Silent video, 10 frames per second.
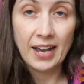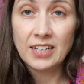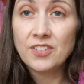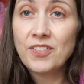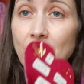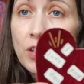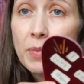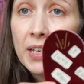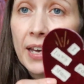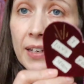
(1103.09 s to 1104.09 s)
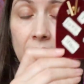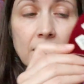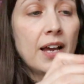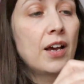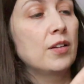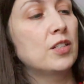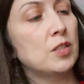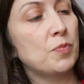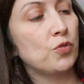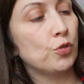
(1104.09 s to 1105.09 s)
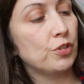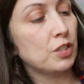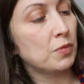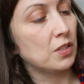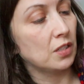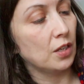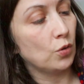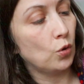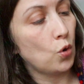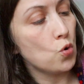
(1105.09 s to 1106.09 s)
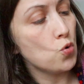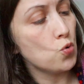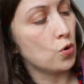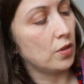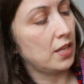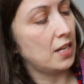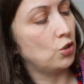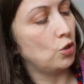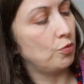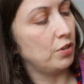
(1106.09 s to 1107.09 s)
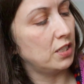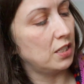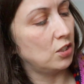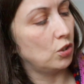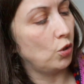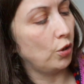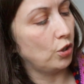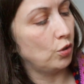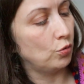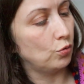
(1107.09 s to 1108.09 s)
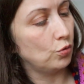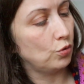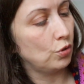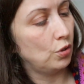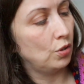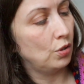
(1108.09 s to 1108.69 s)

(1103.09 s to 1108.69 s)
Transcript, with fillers: and I found them again just before Christmas, and I thought, ooh, they're too pretty to not use,